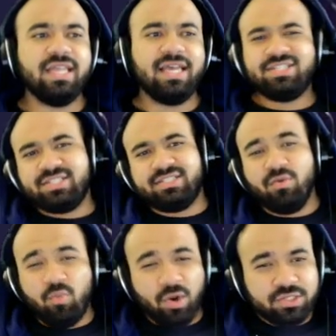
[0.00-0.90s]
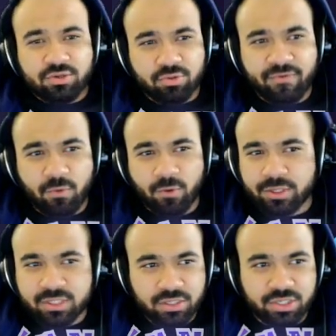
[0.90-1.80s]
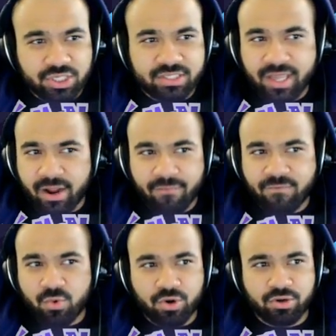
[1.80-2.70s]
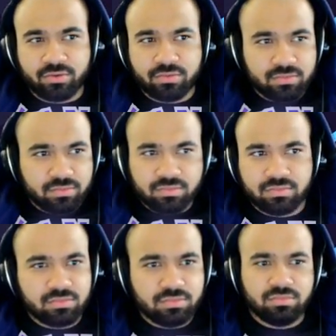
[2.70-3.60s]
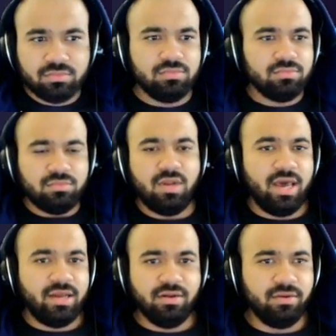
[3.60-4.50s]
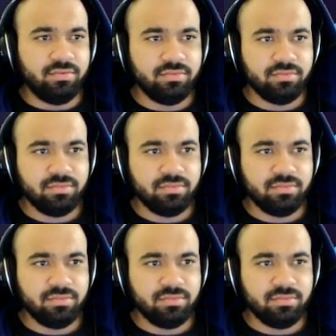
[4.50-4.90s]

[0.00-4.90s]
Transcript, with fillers: it's that's just the one, two, three, four is literally just there for I don't know.